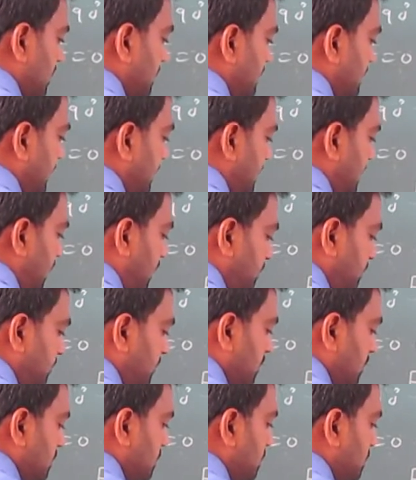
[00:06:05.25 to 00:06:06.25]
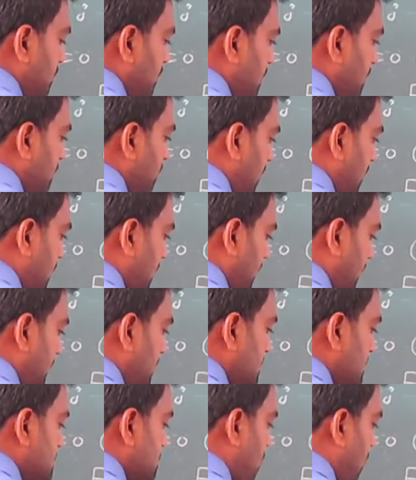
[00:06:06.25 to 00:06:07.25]
Rate of doing work
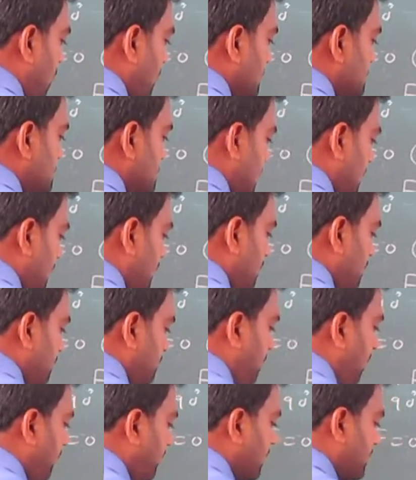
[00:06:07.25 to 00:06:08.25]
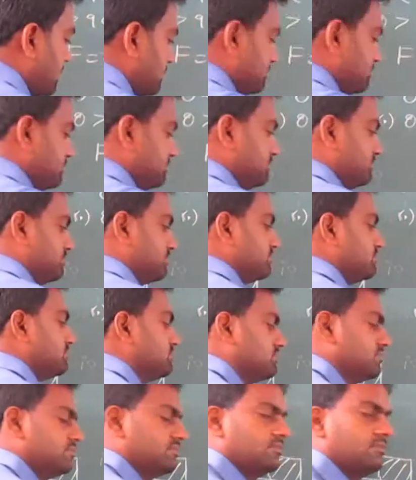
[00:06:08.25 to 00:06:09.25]
is called as a power.
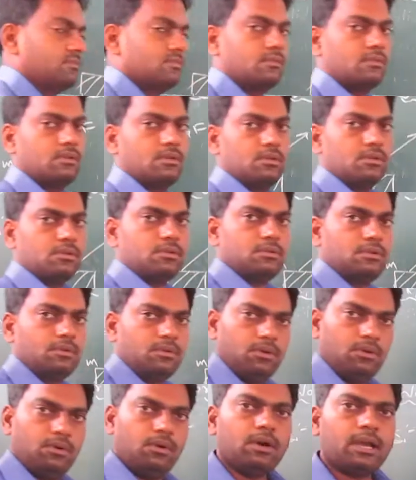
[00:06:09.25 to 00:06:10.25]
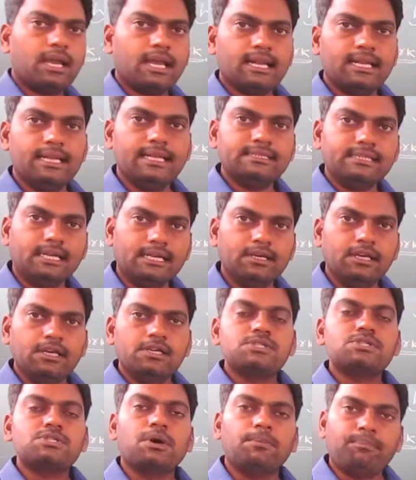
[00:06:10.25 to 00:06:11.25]
Okay, clear that.
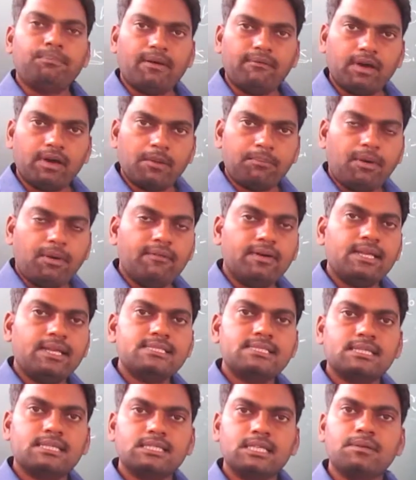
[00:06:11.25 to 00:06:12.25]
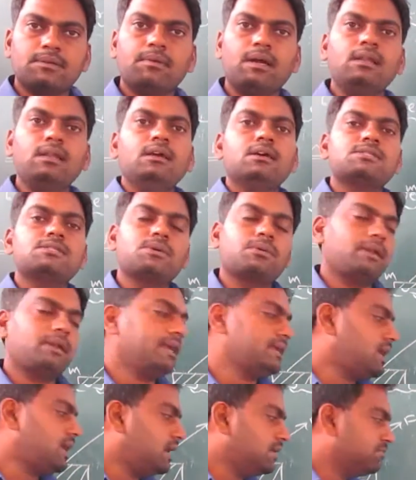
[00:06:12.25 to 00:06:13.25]
So power is nothing but
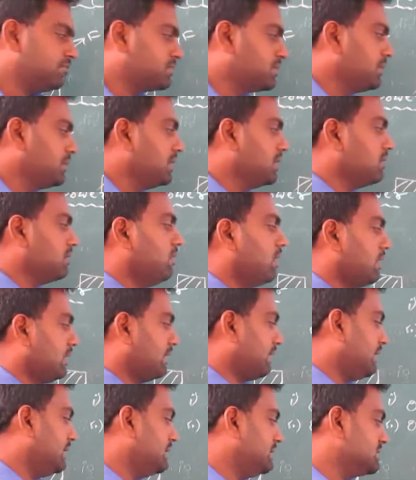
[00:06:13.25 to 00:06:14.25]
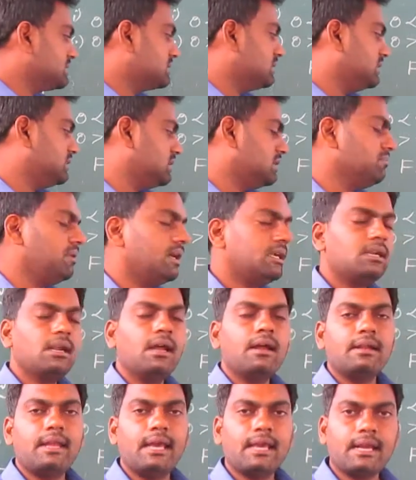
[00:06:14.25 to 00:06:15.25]
rate of doing work. Rate is nothing
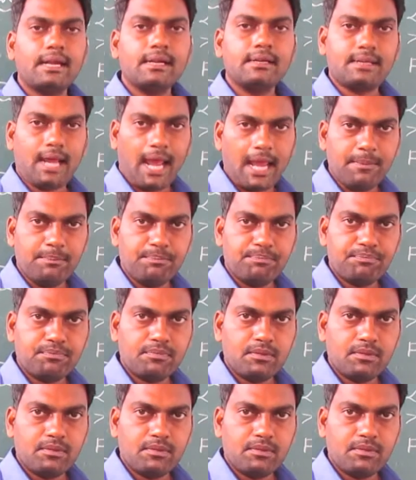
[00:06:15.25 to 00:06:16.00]
but taken time.